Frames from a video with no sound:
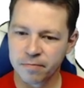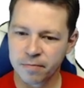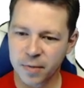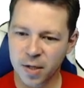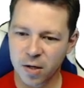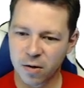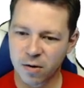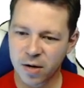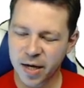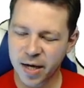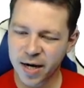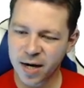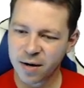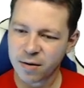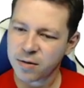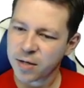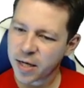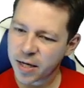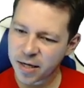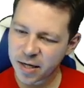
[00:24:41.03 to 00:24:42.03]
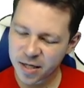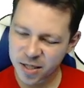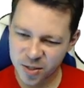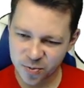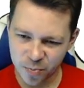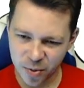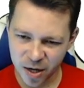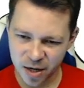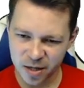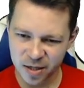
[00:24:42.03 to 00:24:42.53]
Right, and, and it's
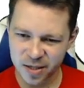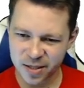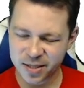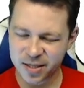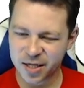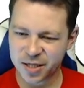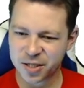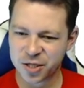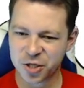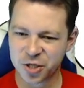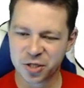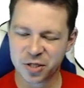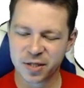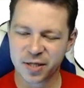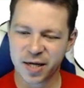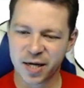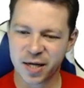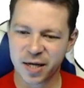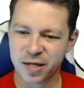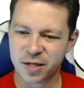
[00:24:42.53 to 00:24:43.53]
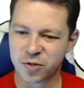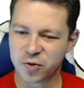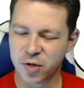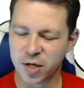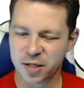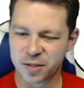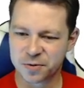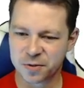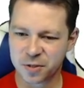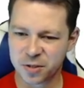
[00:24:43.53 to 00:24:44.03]
partner's decision that he
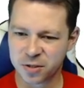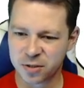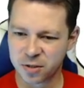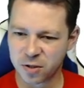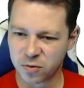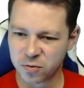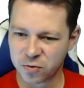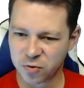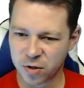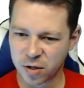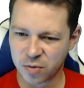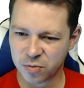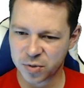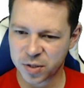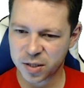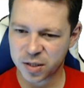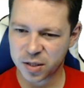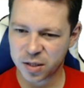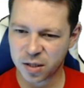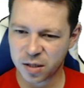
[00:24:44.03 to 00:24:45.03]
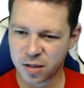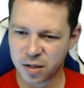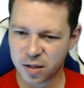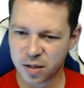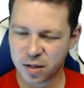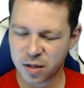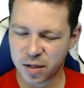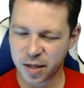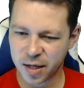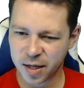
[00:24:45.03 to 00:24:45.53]
transfers no trumps
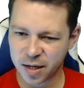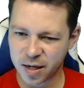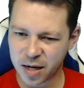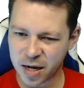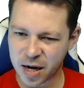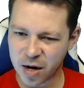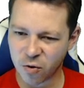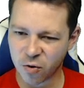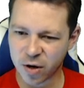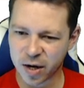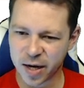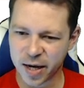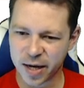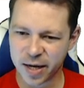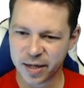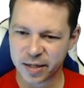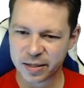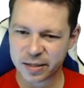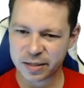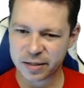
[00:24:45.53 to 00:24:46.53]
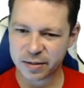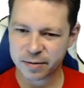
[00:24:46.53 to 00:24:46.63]
uh, in our hand.